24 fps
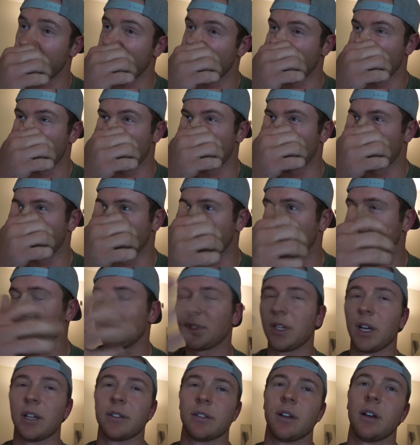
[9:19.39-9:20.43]
Um,
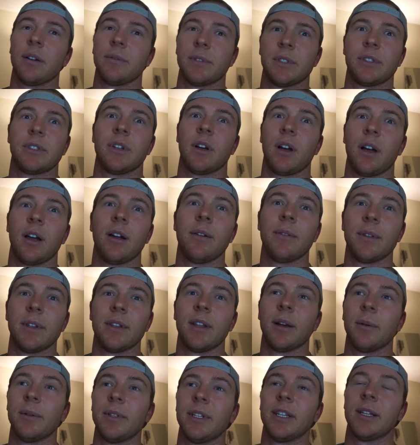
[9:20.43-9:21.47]
you guys obviously saw everything
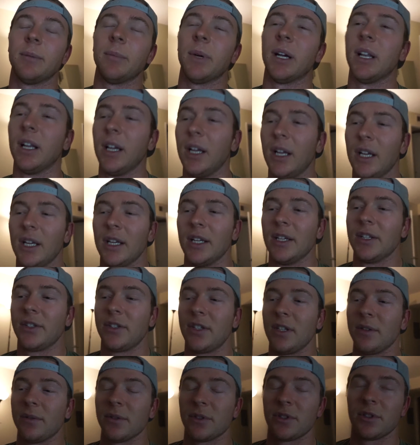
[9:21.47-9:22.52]
that we did, but
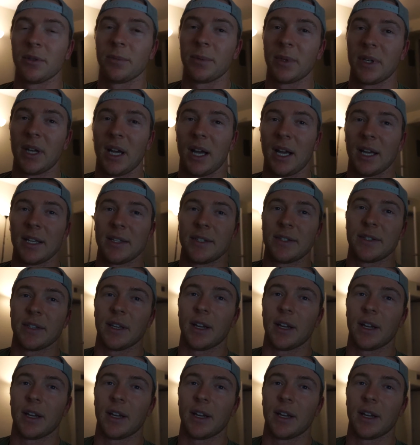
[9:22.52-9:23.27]
Steve was super nice.